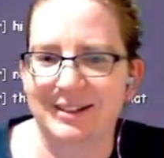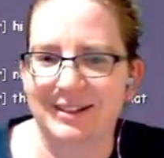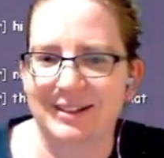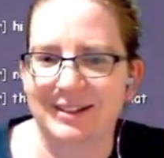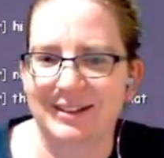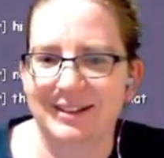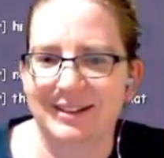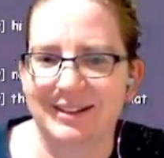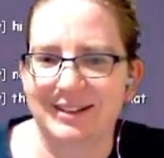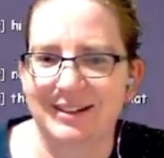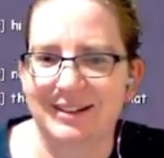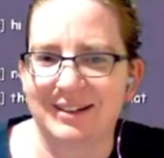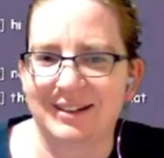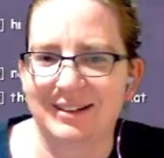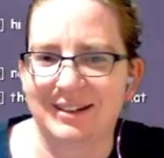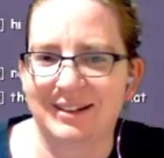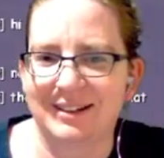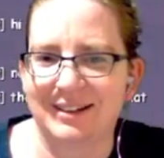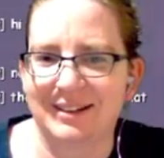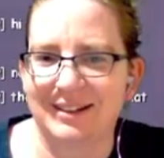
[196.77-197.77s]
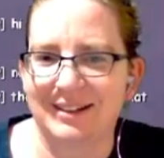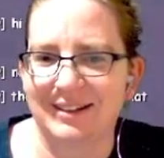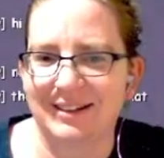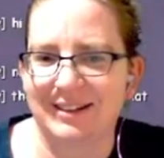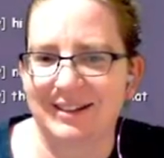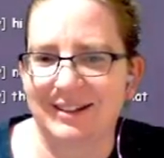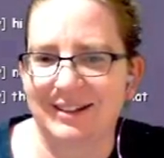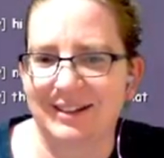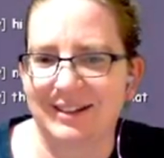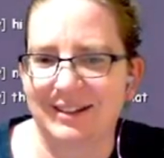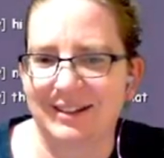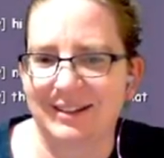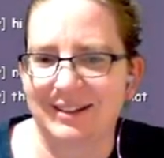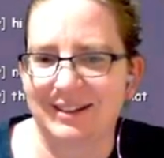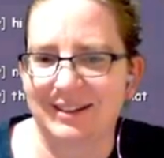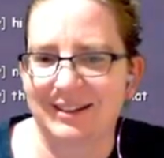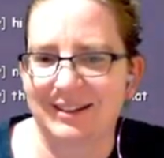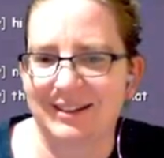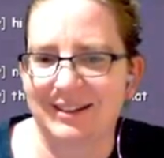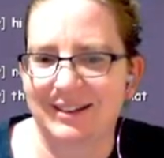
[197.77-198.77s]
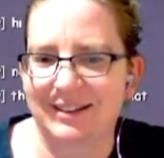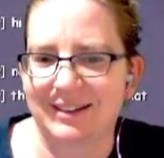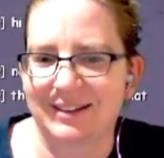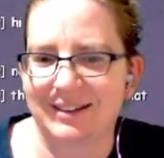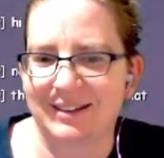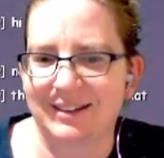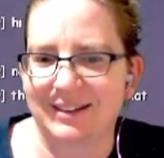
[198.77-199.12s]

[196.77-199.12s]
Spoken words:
(no one is talking)